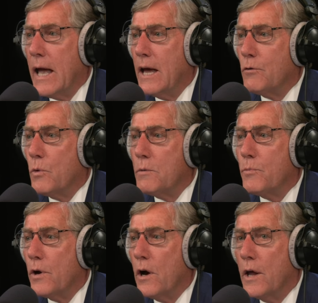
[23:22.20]
and we
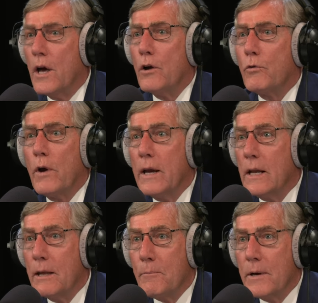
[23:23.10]
put on a great
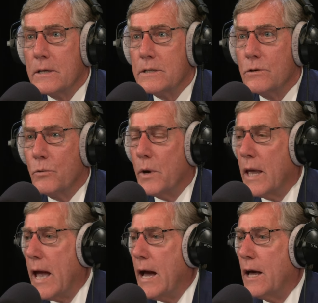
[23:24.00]
Olympics. We
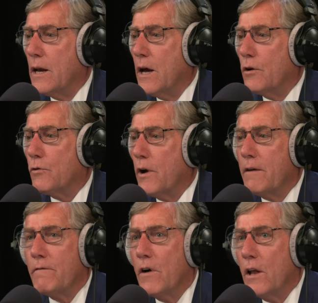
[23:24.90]
had a
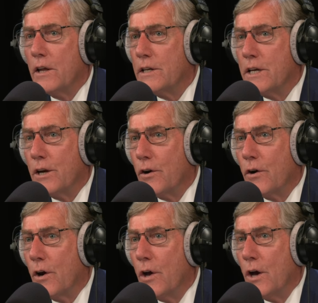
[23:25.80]
great
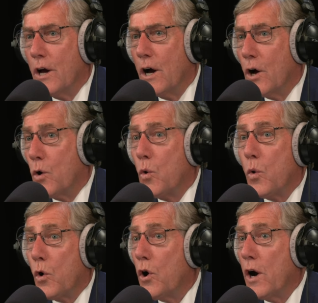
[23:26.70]
volunteer uh,
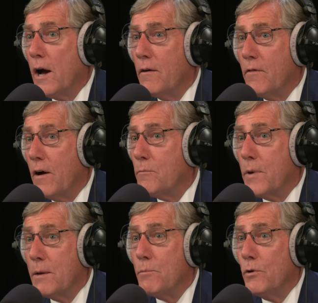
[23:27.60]
corps of, of
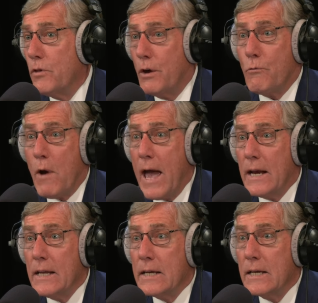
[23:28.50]
people that ran
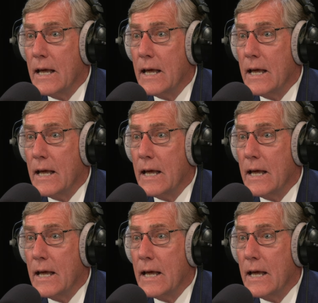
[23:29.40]
it,